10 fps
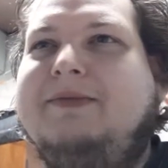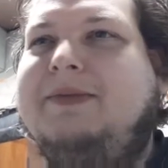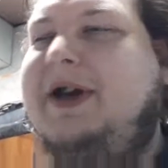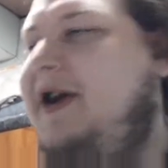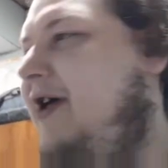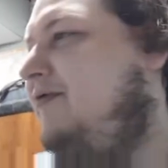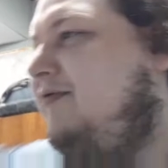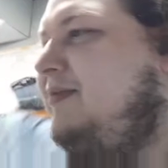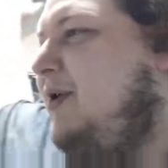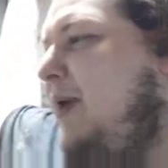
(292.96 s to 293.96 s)
But enough
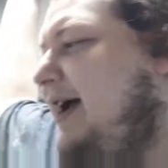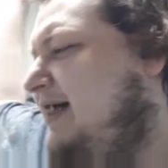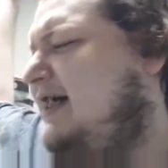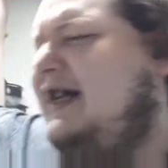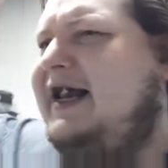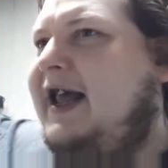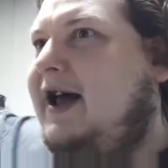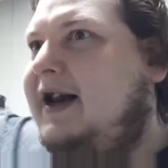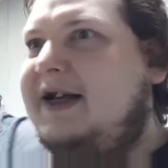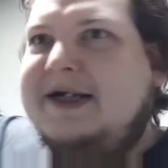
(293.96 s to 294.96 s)
of me waxing
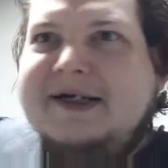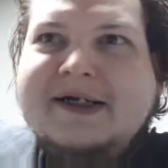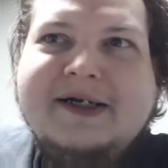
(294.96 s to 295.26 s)
idiotic.